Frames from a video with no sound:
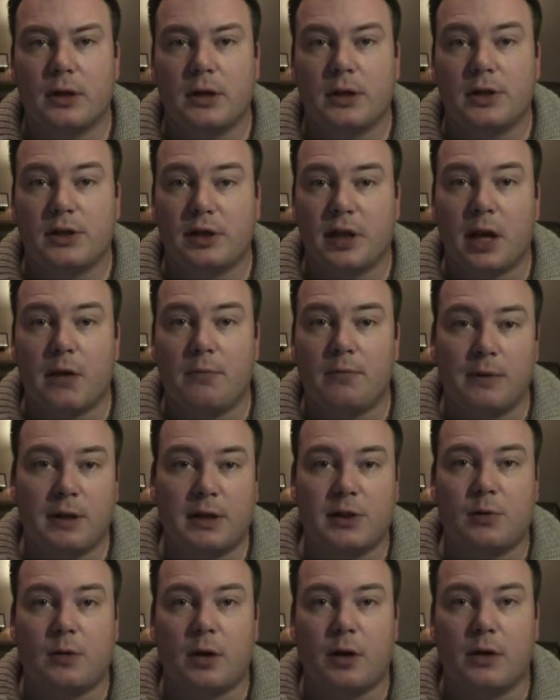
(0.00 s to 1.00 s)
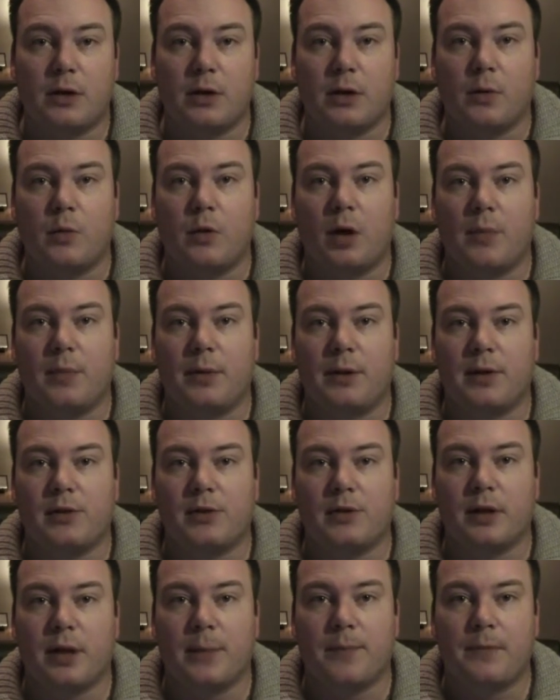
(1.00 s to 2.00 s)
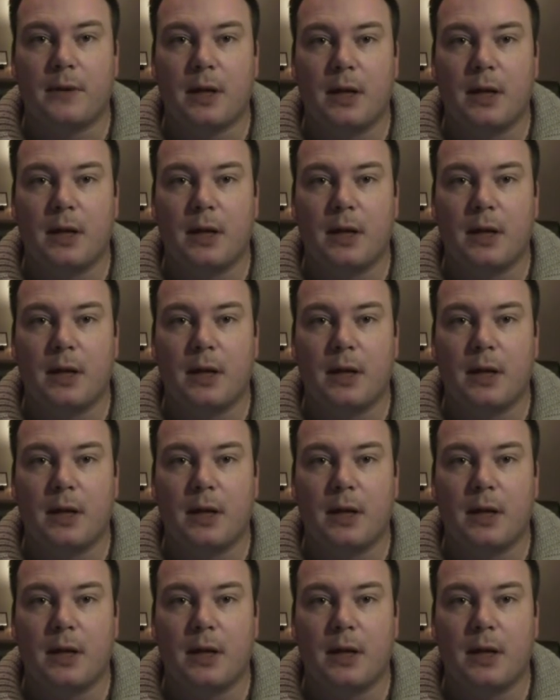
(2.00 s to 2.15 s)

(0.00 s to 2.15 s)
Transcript: So that's quite good, I'm quite pleased with that.